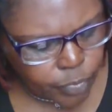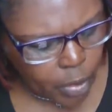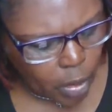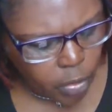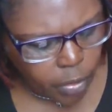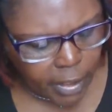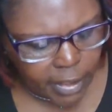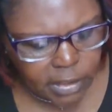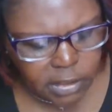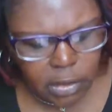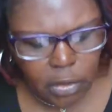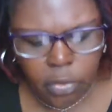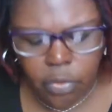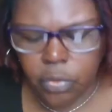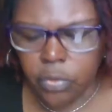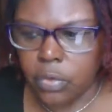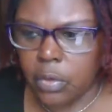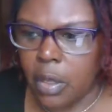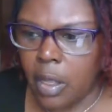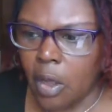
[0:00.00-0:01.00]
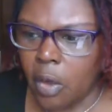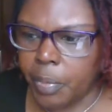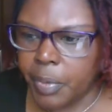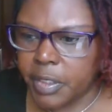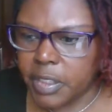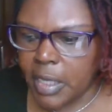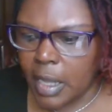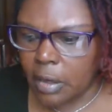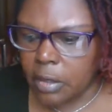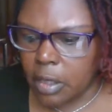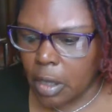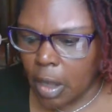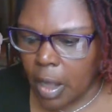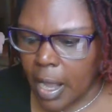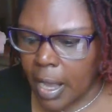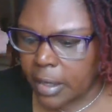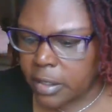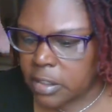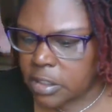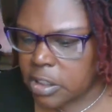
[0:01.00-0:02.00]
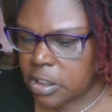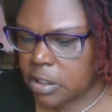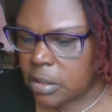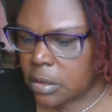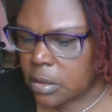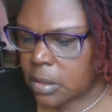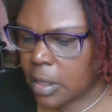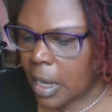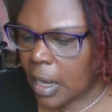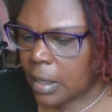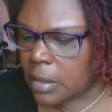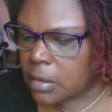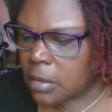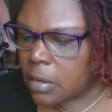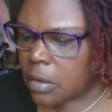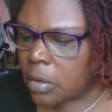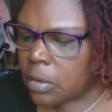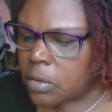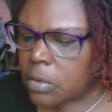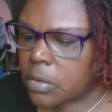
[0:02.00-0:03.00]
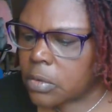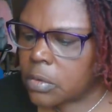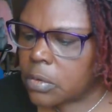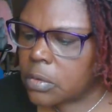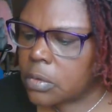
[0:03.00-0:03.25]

Okay, so help us out, y'all. How did she not go,